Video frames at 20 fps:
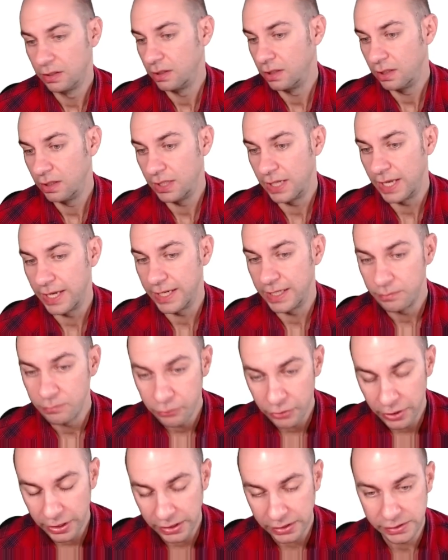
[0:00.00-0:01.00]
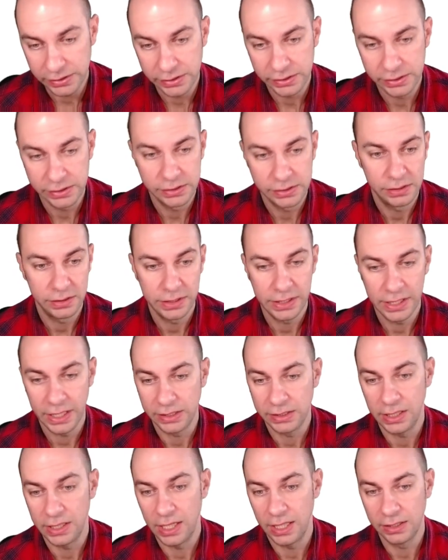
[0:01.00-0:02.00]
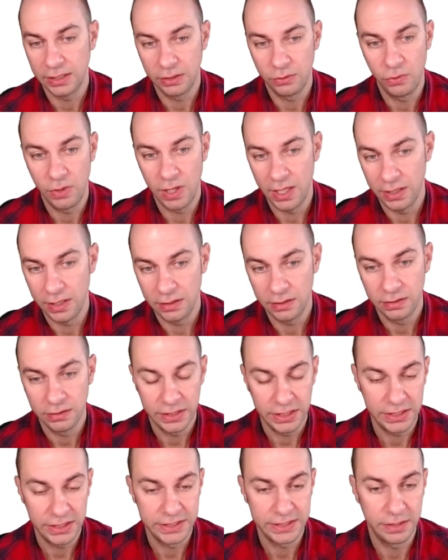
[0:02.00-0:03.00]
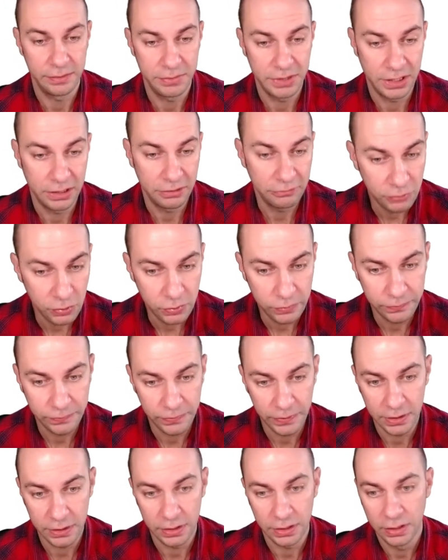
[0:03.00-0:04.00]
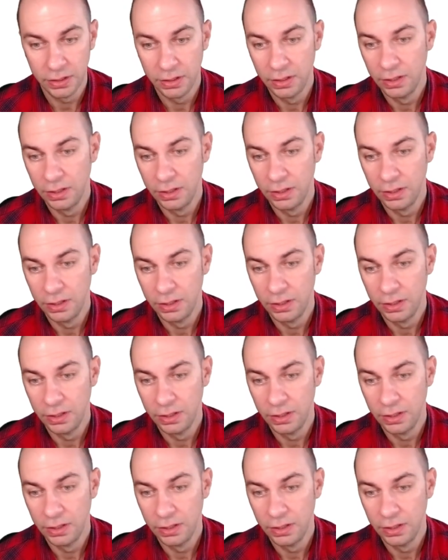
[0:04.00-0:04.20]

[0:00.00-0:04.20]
laying bricks. Yet another one needs to be a roofer.